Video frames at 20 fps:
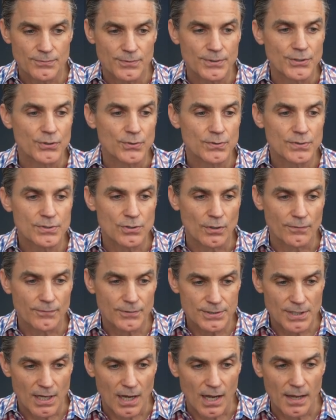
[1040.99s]
reduced over
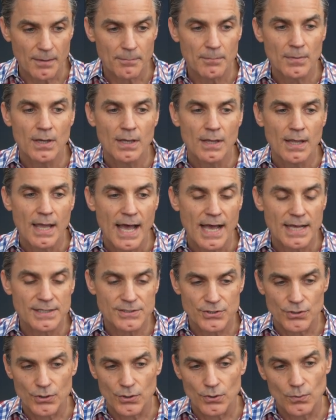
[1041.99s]
time
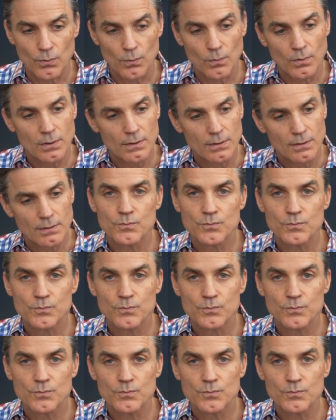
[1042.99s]
as you